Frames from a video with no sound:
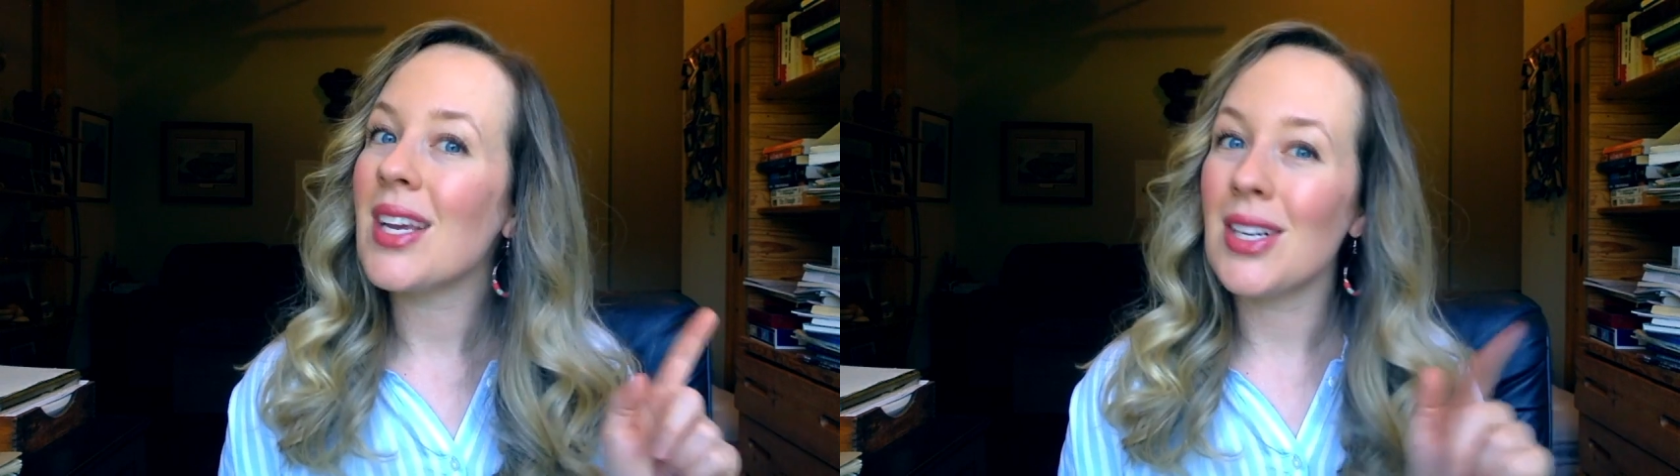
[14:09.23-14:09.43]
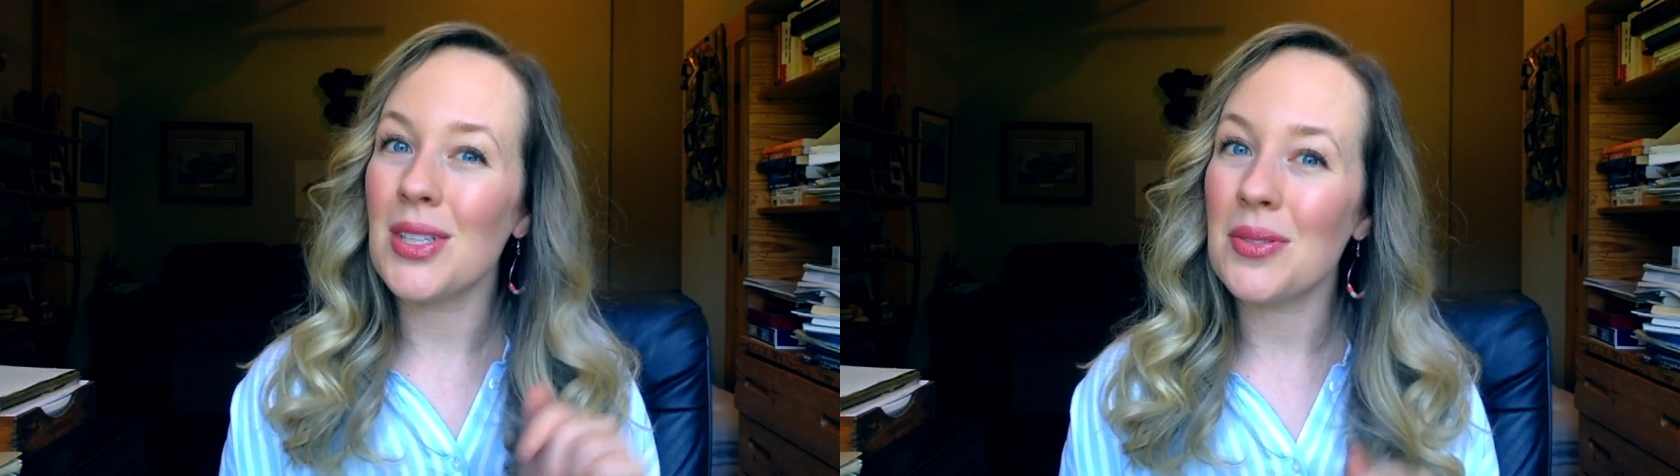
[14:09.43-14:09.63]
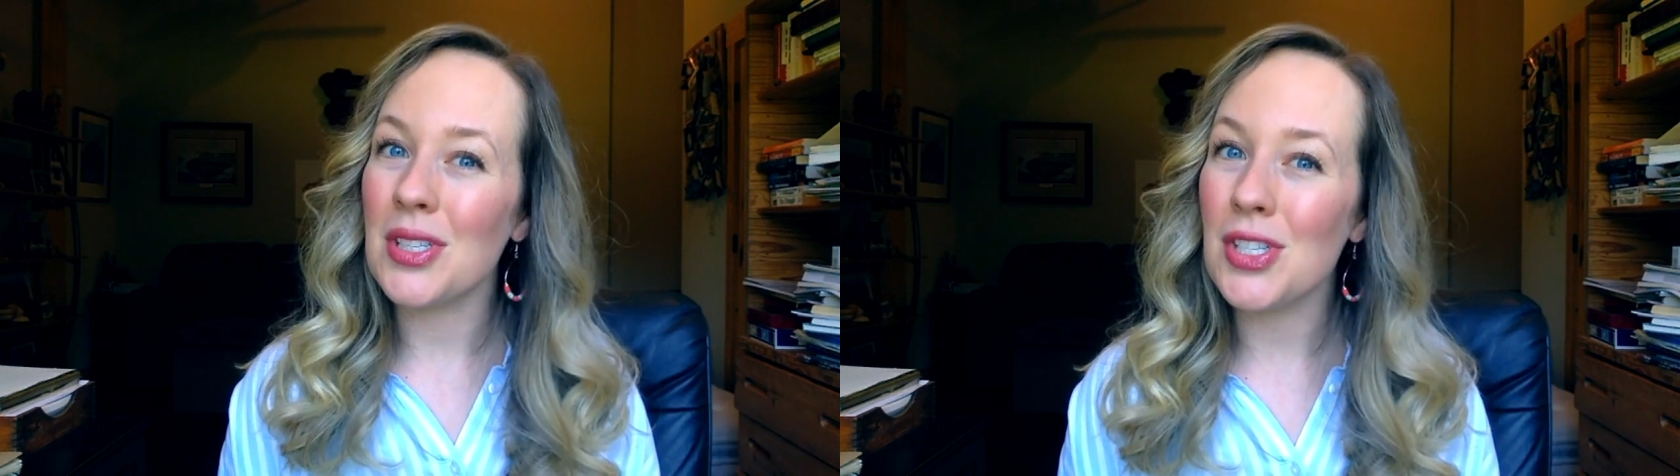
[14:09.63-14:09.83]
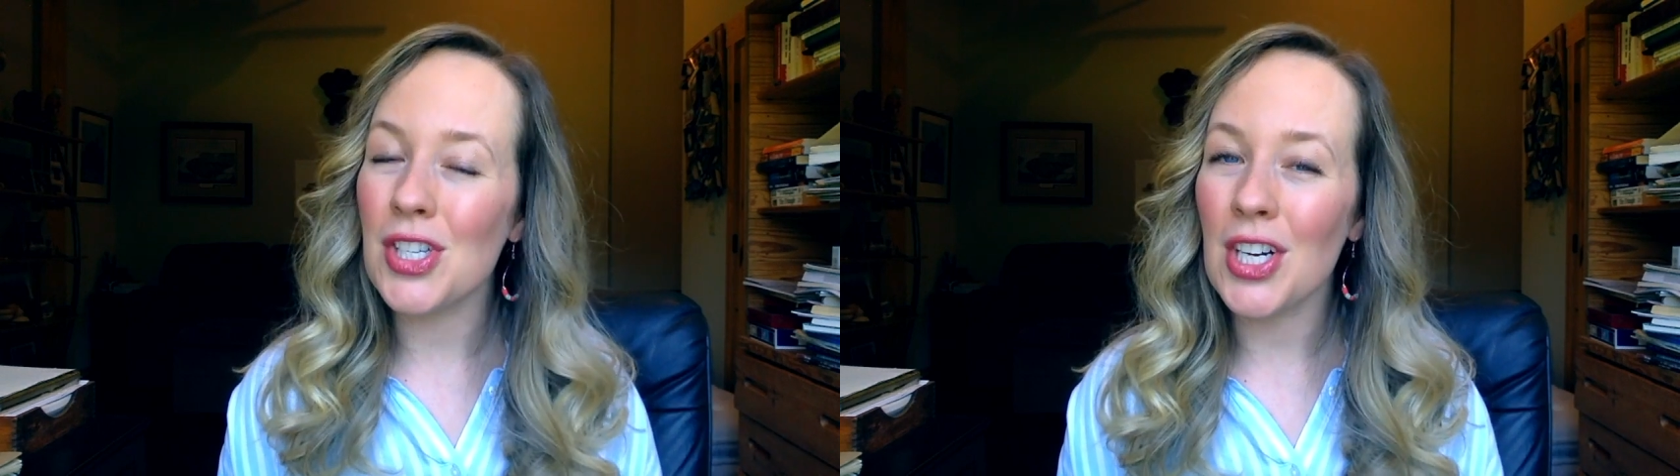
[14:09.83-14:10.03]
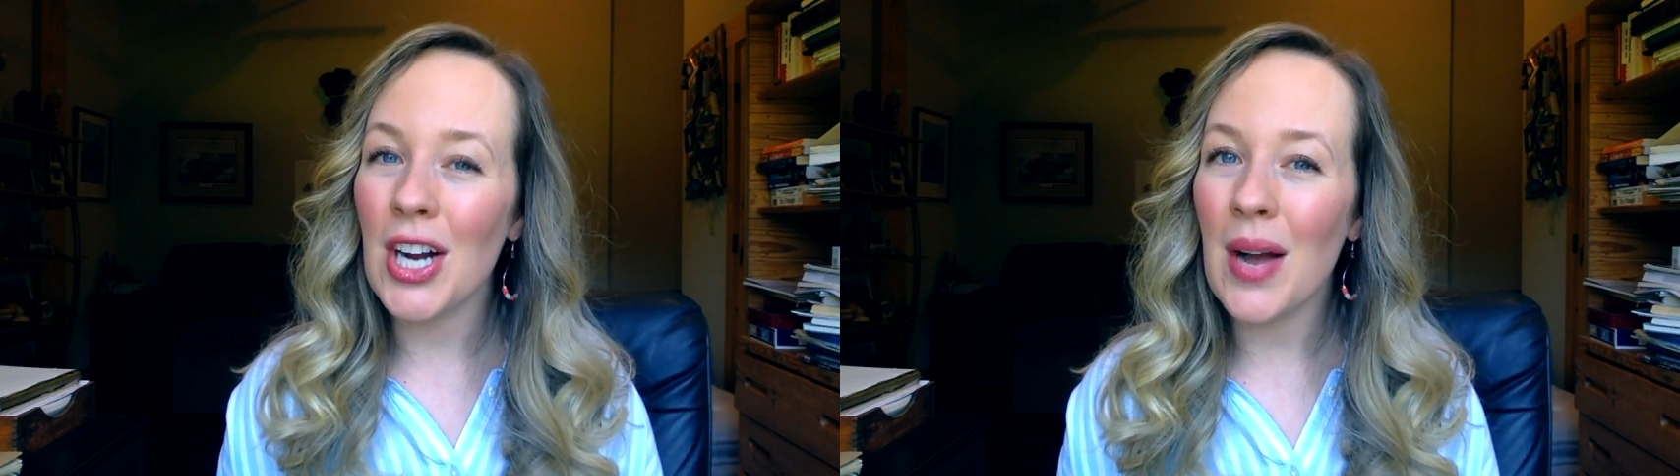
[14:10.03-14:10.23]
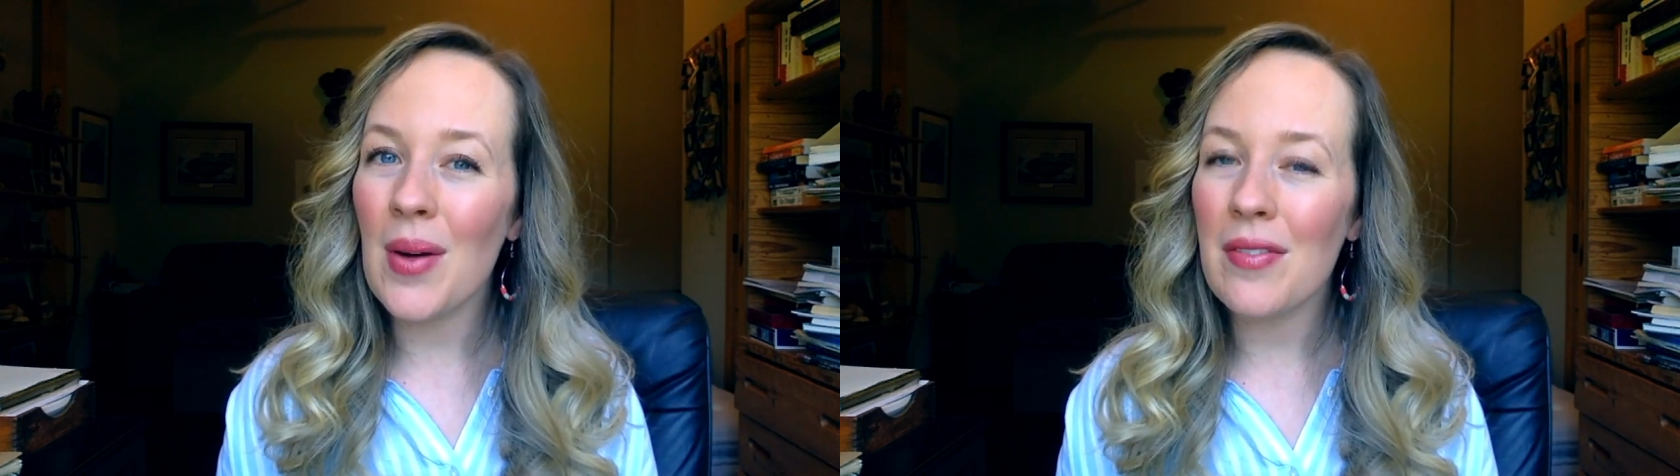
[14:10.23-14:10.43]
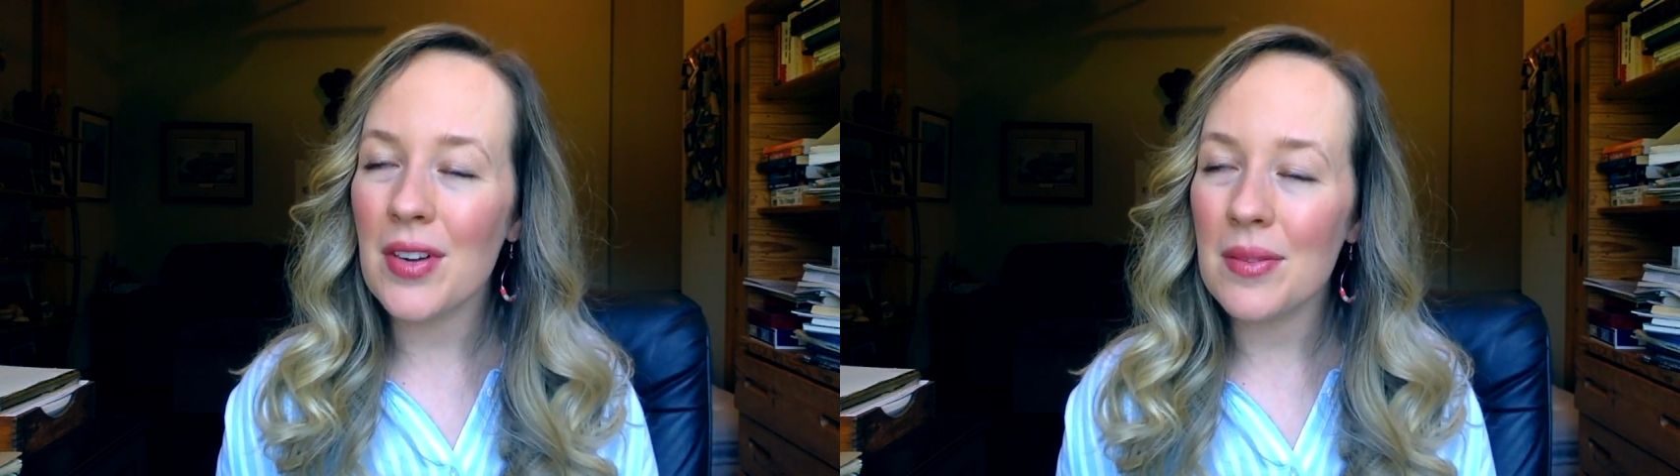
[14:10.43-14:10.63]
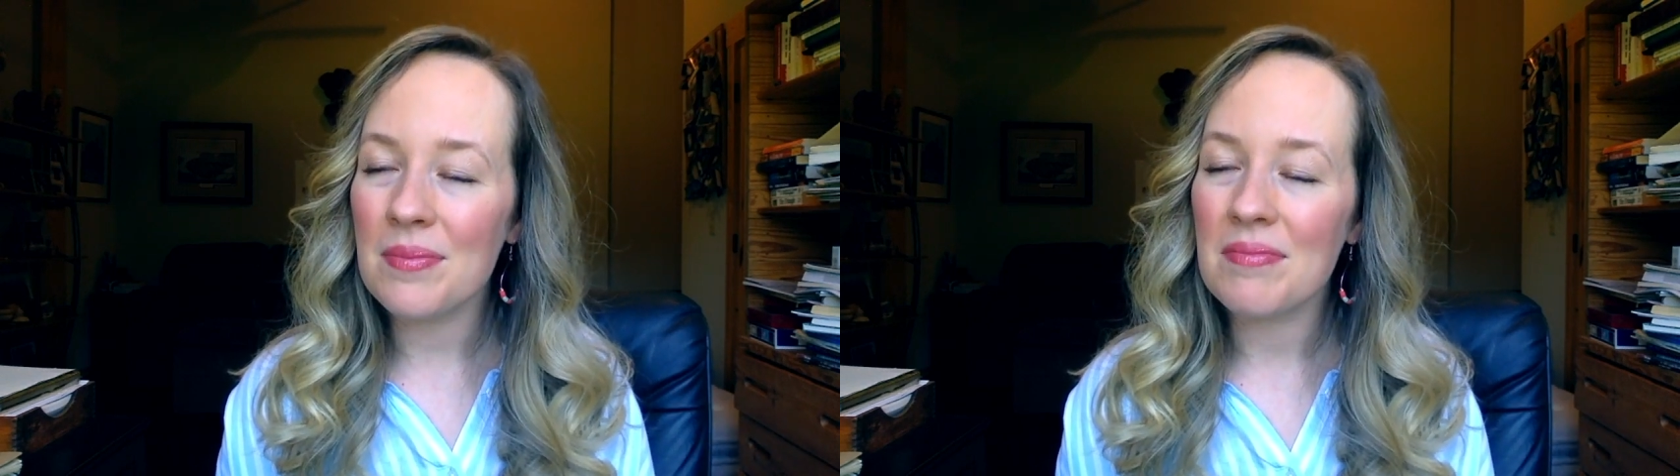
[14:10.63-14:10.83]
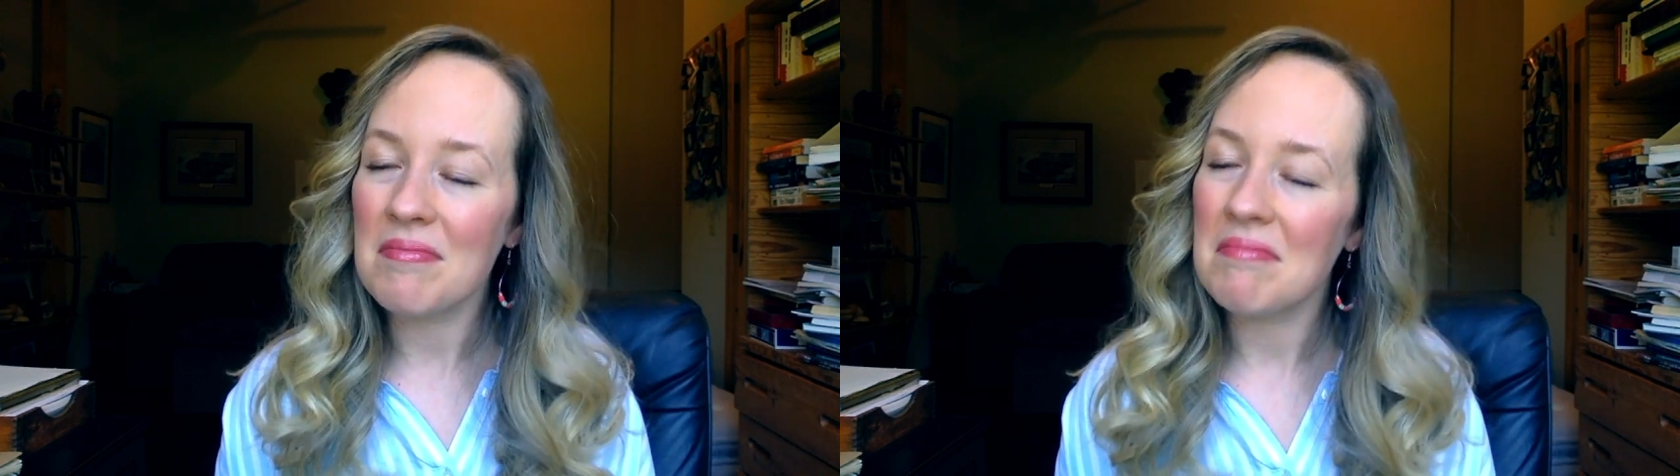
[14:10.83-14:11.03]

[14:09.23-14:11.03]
Gluten and sugar, however,